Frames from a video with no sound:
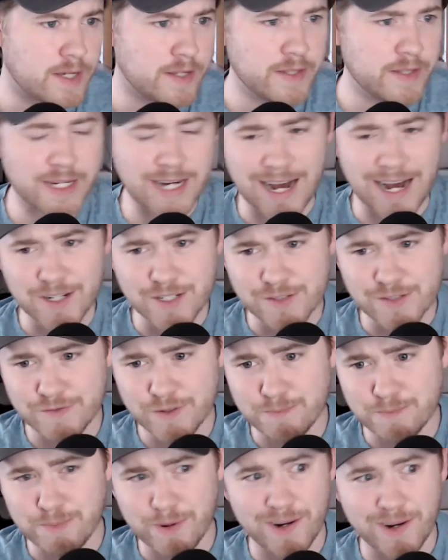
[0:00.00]
the College
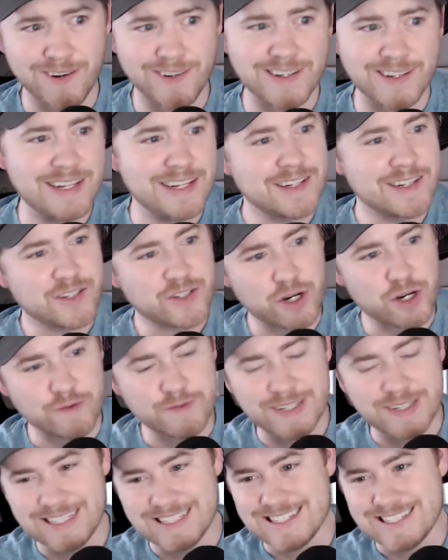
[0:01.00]
Football
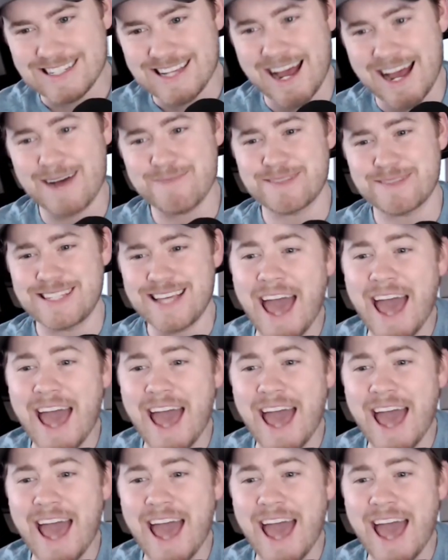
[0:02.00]
Trophy Kids top